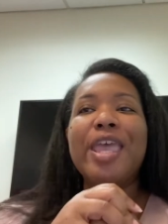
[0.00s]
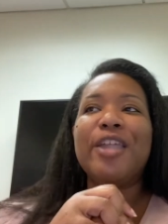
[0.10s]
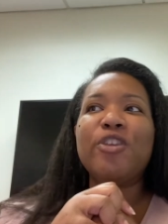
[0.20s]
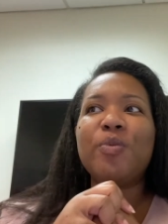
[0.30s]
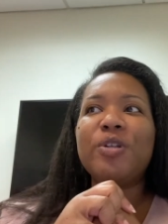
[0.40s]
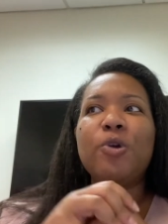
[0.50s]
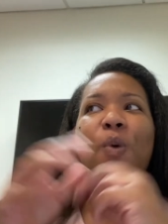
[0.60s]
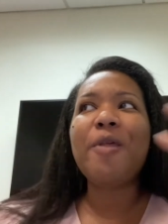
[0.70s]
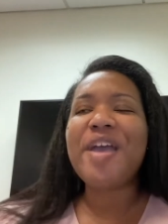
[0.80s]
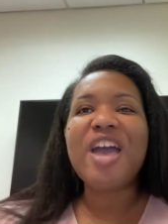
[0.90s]
And you'll wonder,
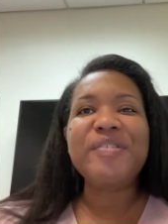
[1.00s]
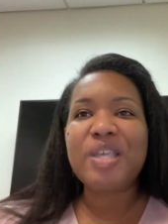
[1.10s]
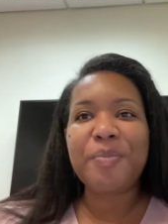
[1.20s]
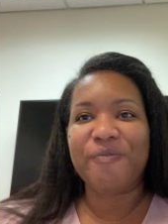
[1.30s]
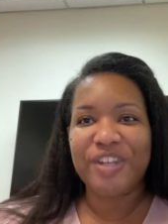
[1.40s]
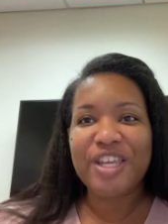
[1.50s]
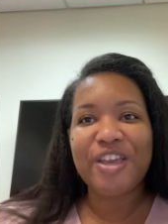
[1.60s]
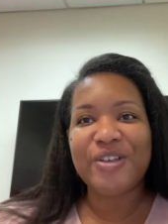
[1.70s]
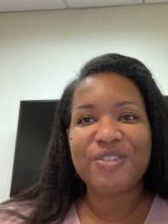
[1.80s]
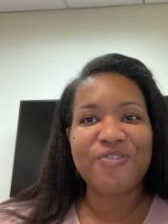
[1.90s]
why do I have separate
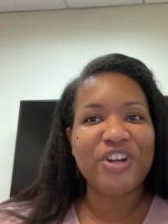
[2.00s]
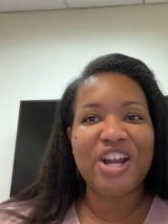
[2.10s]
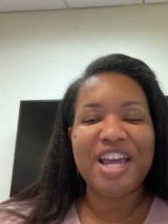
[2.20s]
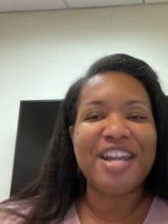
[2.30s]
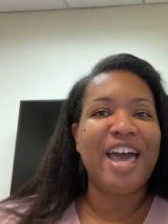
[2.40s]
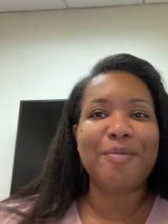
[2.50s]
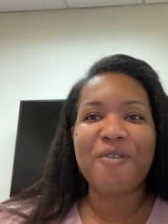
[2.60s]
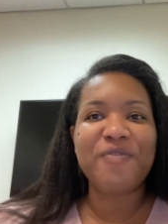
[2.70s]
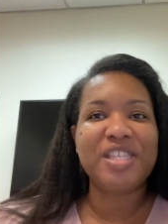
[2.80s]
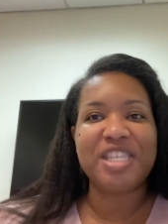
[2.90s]
videos for Anatomy
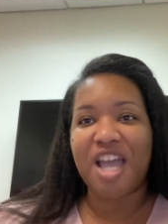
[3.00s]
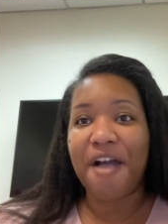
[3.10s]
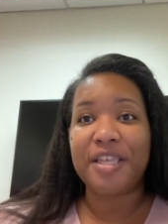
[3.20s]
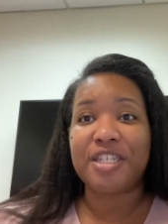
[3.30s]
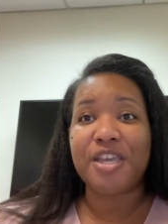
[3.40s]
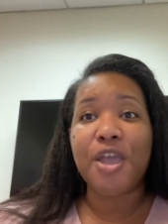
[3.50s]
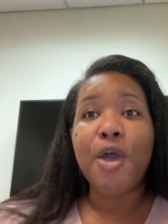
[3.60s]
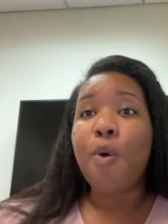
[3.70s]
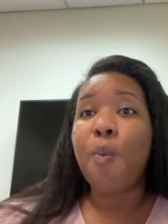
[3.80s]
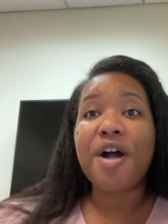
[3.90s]
and Physiology?
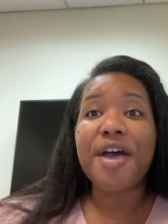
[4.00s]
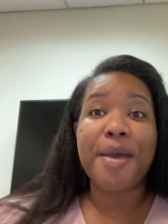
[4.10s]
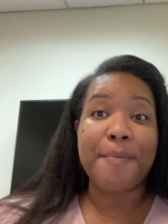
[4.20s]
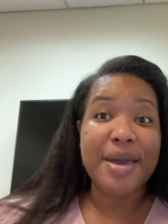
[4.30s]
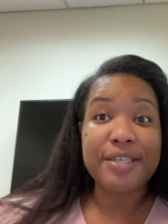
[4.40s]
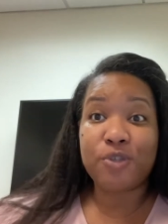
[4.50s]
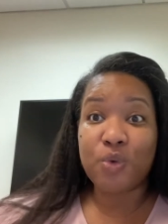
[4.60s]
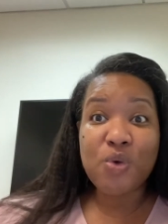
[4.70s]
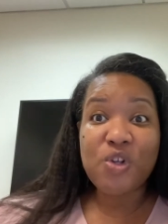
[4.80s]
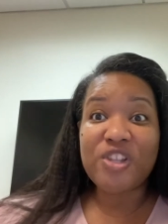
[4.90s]
Well, at my
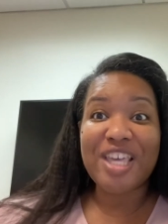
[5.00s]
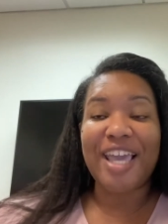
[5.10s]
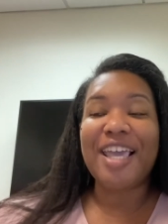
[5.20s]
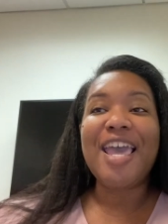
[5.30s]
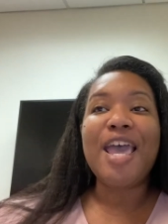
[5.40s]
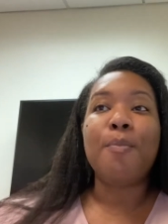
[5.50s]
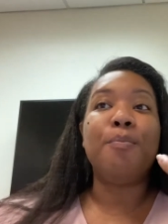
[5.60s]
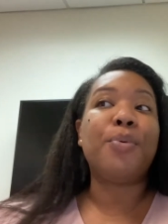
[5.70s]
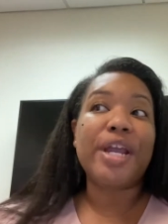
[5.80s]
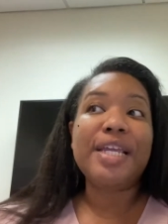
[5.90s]
school, they
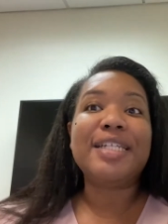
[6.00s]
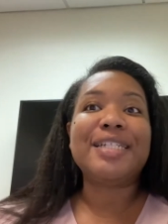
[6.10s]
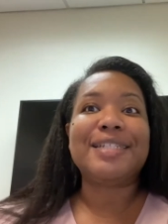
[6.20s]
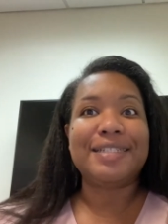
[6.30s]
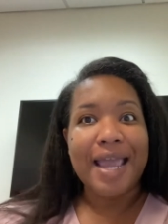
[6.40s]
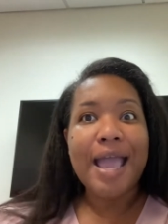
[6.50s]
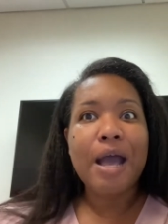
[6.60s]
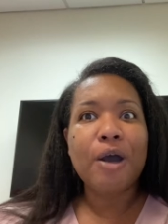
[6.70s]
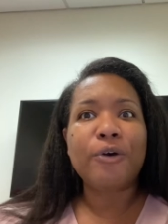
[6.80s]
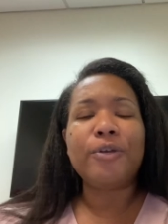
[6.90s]
break
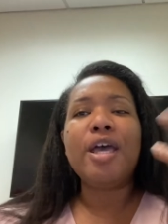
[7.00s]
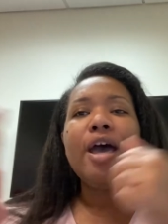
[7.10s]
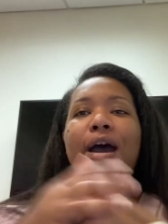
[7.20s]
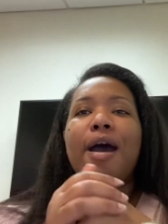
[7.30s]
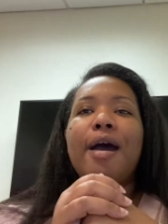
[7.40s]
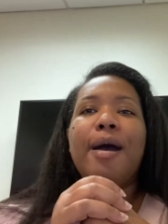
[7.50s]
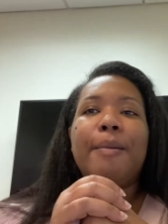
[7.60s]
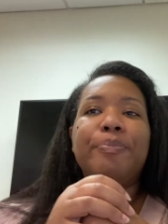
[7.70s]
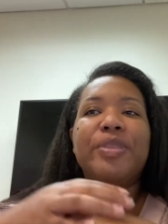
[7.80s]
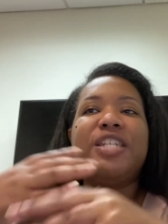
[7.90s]
down
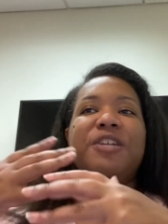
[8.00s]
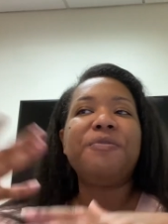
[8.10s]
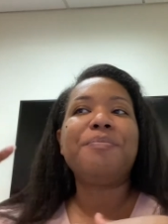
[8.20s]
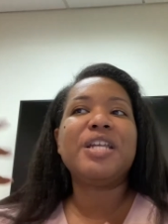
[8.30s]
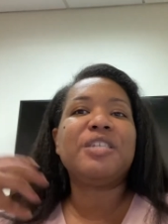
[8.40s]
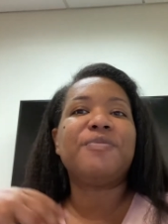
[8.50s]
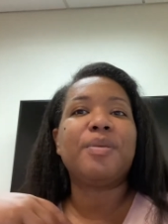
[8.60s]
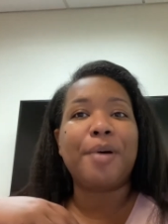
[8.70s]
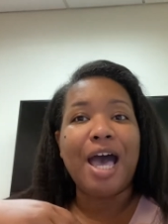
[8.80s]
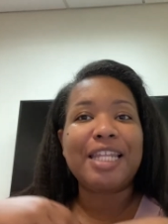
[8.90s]
the different parts of the
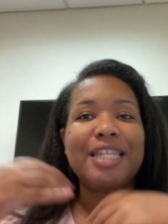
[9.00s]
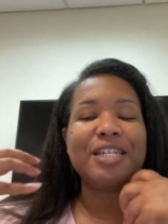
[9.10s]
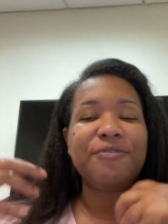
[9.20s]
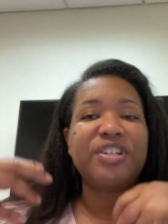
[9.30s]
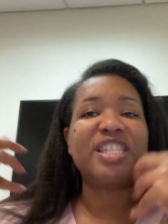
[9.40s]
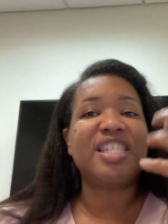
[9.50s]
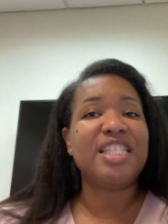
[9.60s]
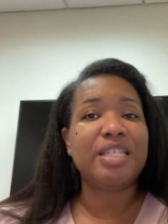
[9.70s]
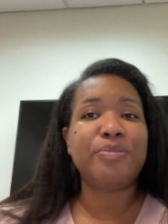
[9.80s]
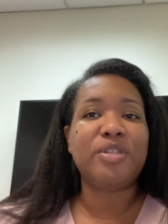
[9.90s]
body, the different
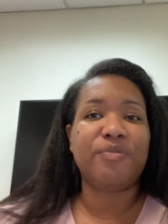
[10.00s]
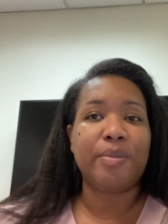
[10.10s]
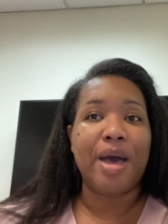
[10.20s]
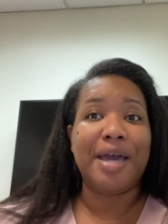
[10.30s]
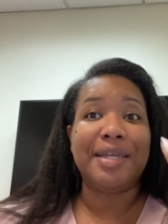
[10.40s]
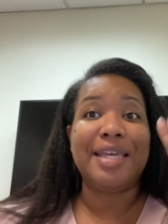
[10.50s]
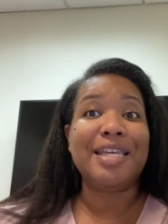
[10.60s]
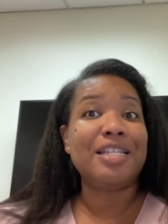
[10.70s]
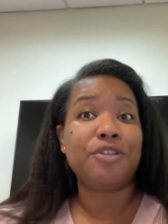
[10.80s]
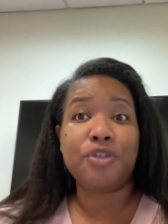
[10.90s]
systems of the body
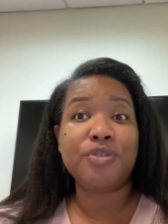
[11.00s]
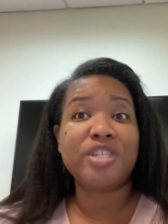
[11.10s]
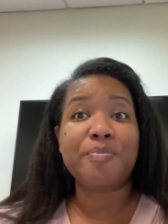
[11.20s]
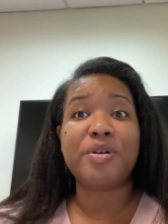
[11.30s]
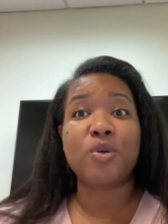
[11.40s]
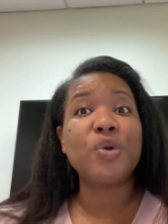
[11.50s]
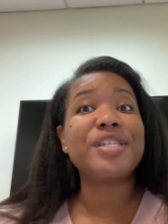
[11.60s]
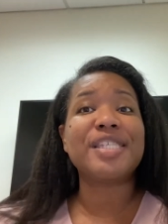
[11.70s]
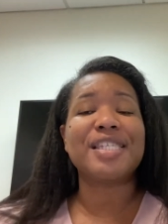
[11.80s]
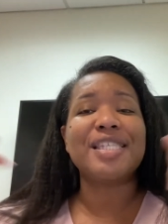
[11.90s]
into 2 separate
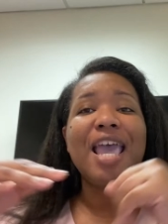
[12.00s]
courses.